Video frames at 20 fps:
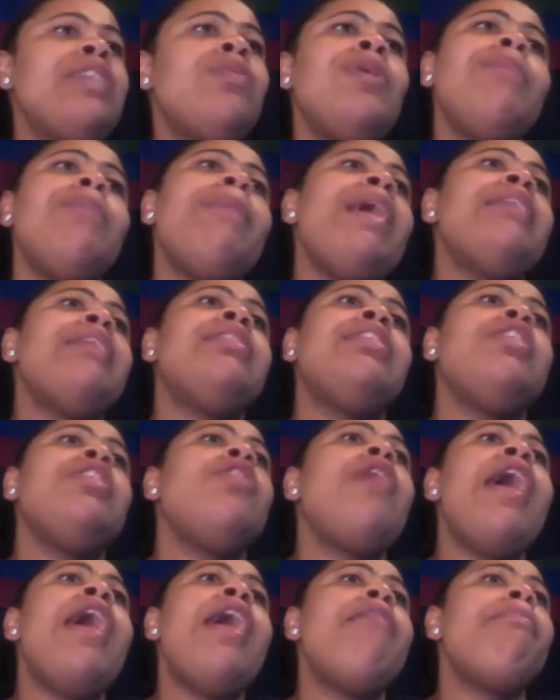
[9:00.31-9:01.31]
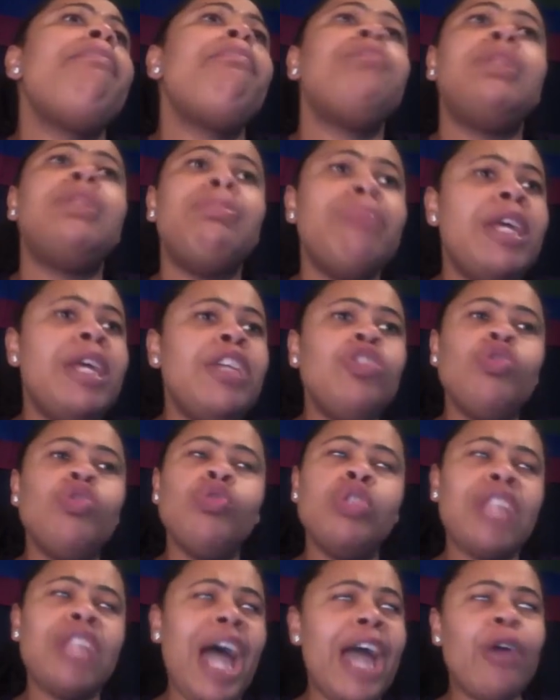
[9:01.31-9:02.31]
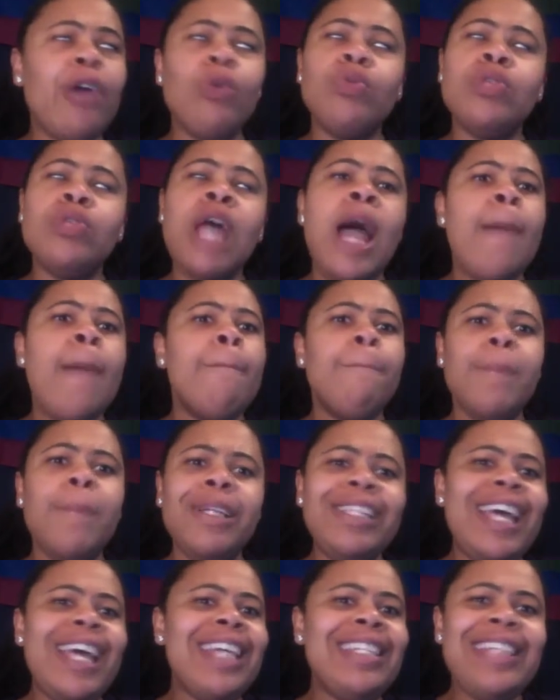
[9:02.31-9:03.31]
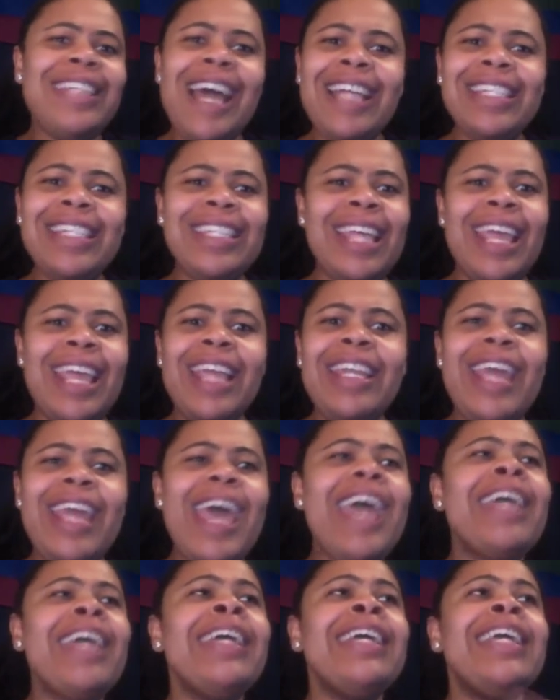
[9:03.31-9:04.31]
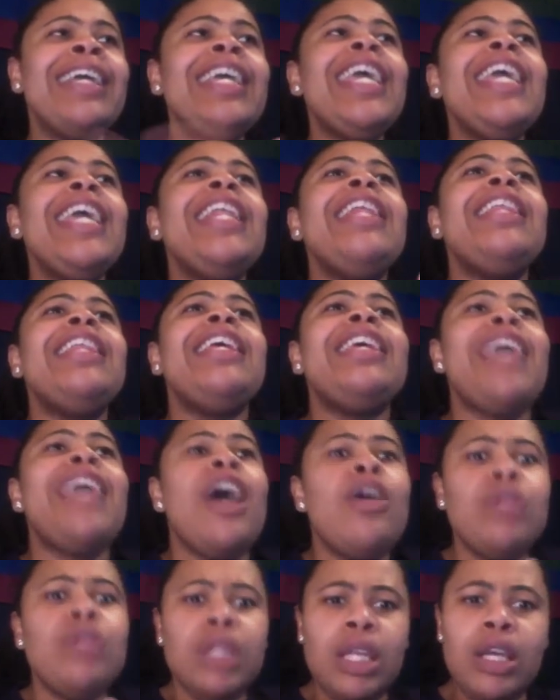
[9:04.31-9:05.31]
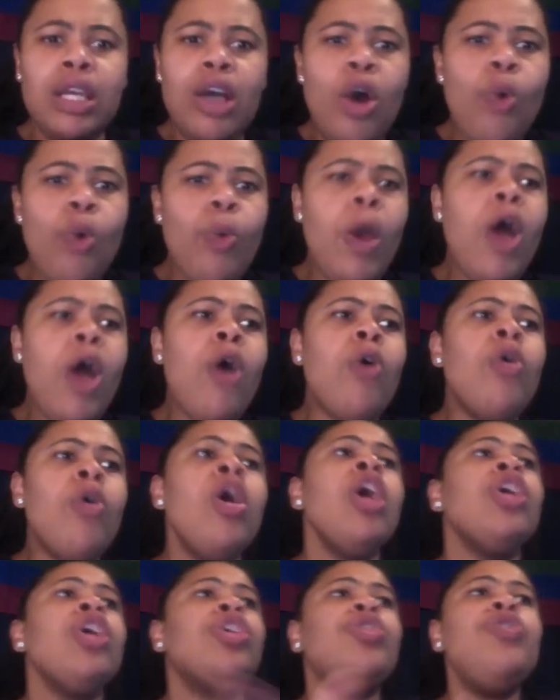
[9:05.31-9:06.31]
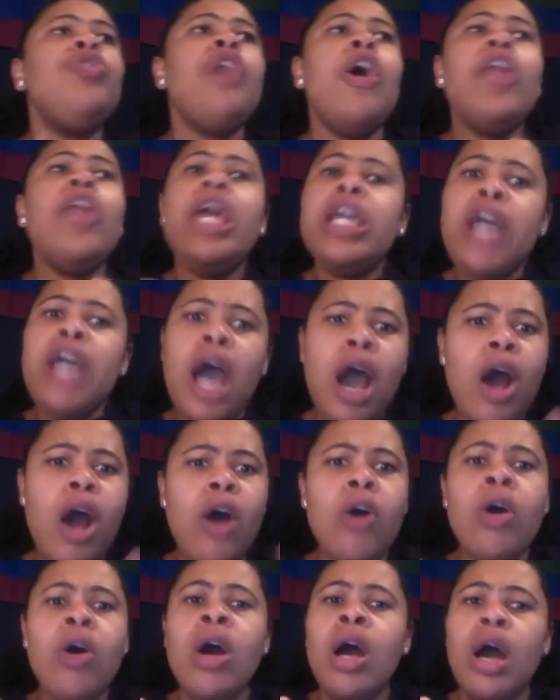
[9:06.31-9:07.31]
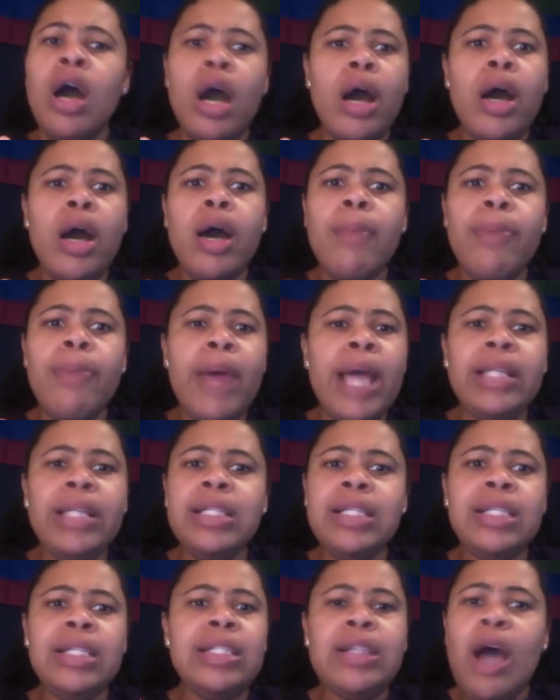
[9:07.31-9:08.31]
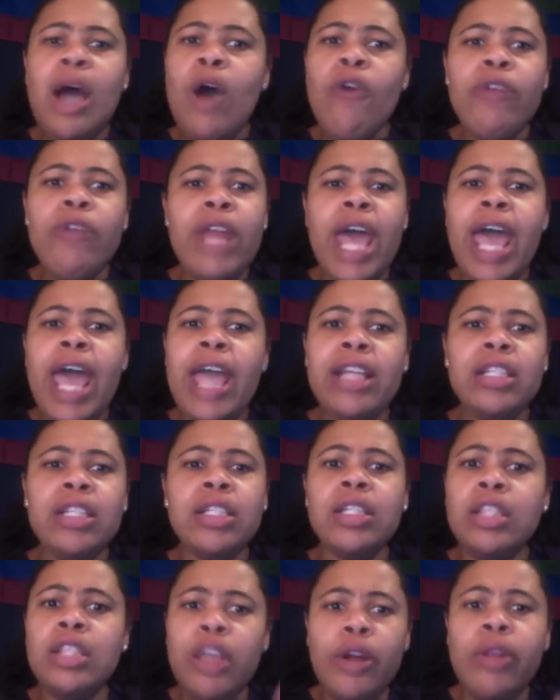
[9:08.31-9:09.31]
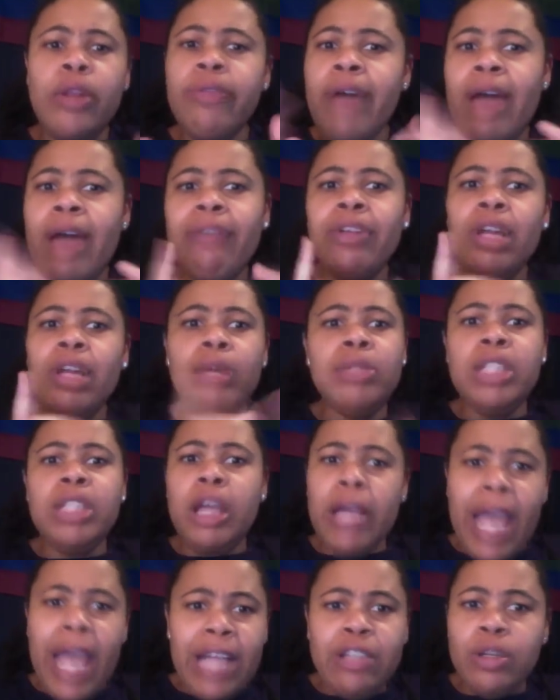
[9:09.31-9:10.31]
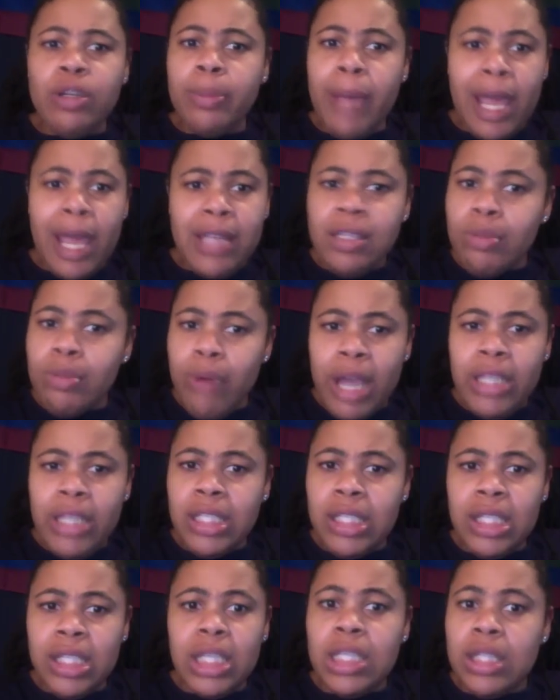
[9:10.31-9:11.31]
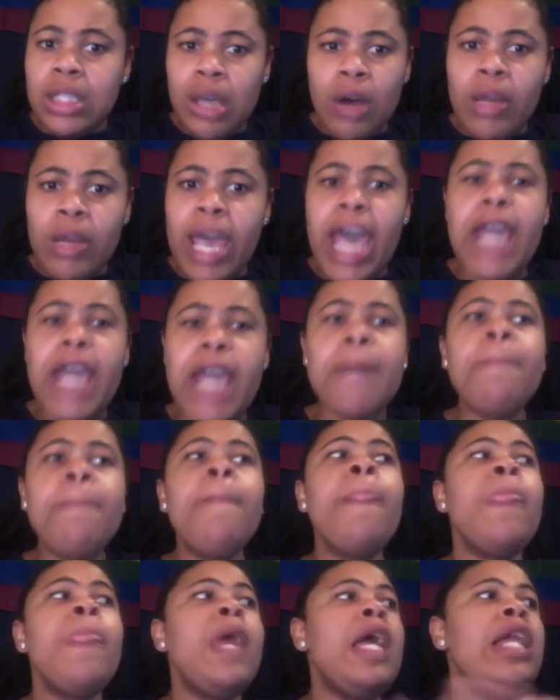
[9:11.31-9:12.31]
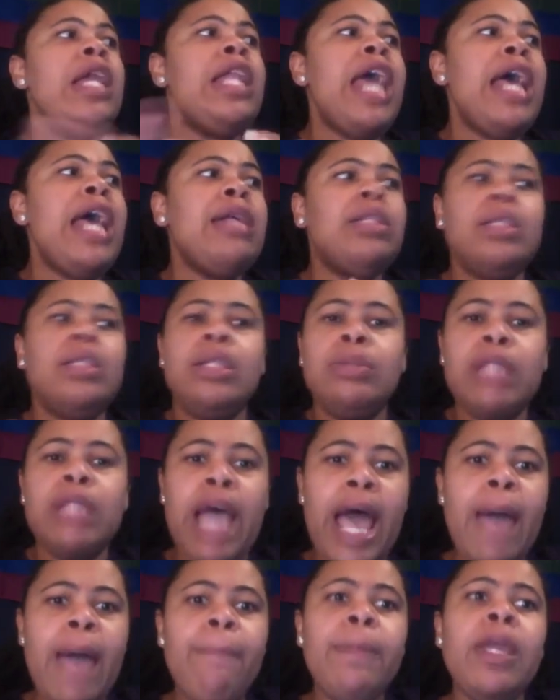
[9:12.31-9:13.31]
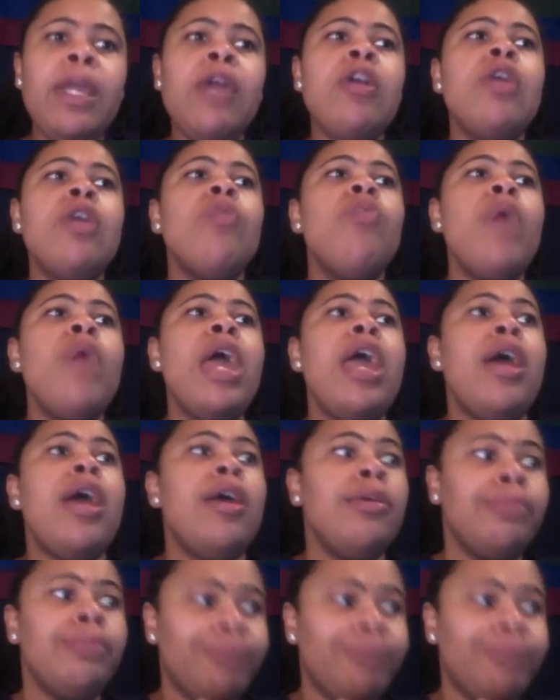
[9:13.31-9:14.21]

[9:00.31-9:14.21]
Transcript: we may still have menstrual cycles, but that's not saying that anything else can go wrong. You know, they call um, pregnancies over the age of 35 and up geriatric pre pregnancies, okay? And that's the time period where